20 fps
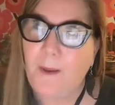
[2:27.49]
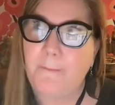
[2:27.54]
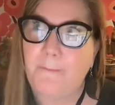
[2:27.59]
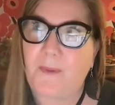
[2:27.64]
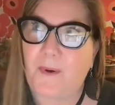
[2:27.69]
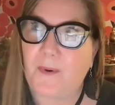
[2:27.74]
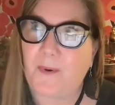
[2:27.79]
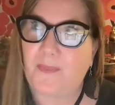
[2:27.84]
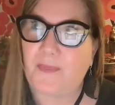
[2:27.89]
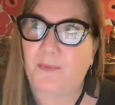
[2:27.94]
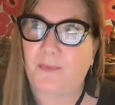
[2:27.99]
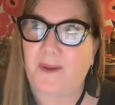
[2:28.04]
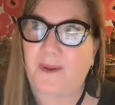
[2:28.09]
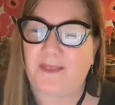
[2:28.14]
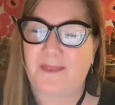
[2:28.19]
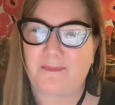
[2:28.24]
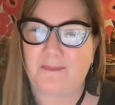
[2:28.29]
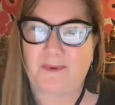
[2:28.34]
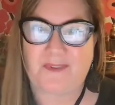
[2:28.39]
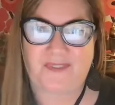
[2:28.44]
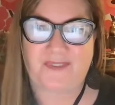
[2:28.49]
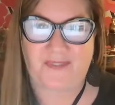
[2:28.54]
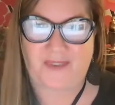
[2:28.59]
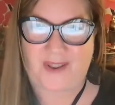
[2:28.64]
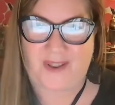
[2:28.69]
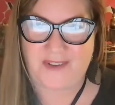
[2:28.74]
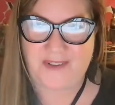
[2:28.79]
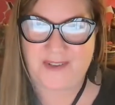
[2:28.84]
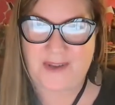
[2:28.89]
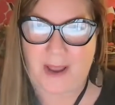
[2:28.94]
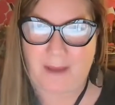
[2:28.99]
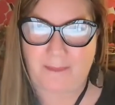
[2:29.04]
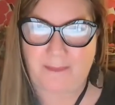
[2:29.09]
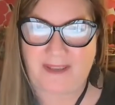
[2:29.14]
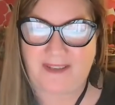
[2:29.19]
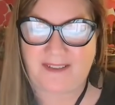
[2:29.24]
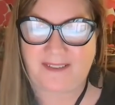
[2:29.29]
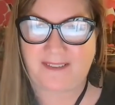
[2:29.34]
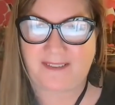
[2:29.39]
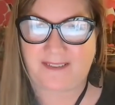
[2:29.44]
both one of the most fun
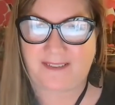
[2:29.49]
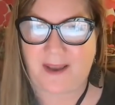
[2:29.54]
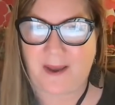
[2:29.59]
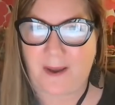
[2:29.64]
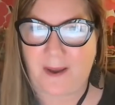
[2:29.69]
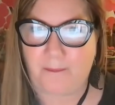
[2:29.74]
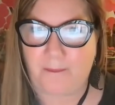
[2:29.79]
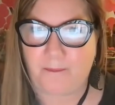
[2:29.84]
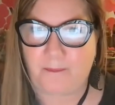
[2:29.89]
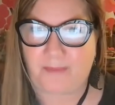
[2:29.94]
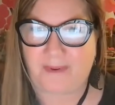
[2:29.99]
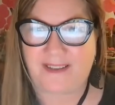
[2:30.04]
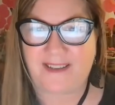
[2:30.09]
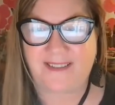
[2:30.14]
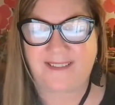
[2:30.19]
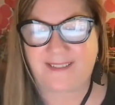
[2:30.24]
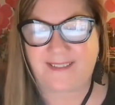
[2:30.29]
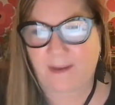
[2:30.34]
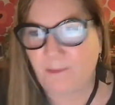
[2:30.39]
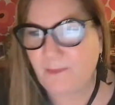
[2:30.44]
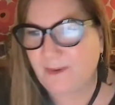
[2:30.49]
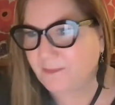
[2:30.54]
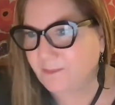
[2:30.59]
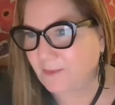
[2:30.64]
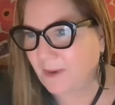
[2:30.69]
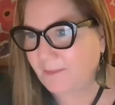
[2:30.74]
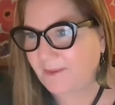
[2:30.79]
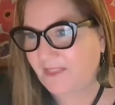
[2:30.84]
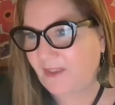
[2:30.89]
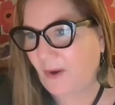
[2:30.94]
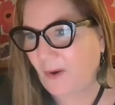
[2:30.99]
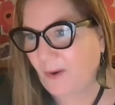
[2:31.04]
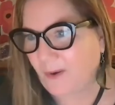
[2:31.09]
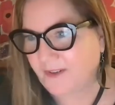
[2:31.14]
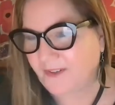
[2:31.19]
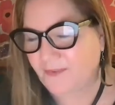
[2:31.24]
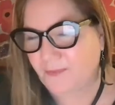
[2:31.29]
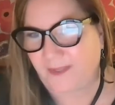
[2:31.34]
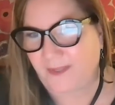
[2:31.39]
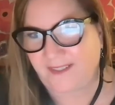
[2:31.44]
topics, but in some ways, probably the
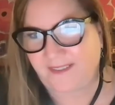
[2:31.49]
hardest one.